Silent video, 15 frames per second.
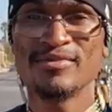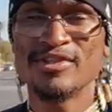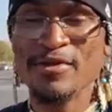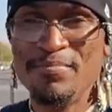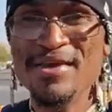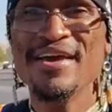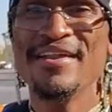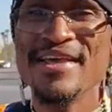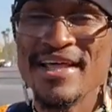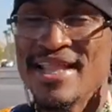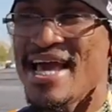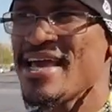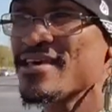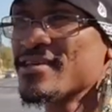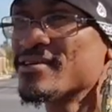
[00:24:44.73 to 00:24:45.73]
to be the
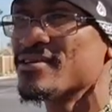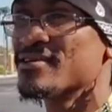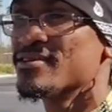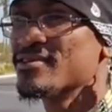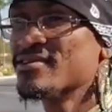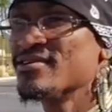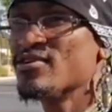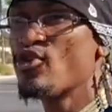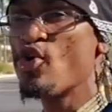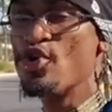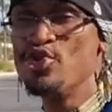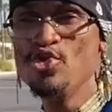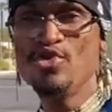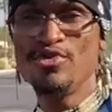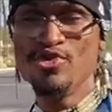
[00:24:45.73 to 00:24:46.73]
elect
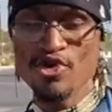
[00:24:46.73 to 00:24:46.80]
or you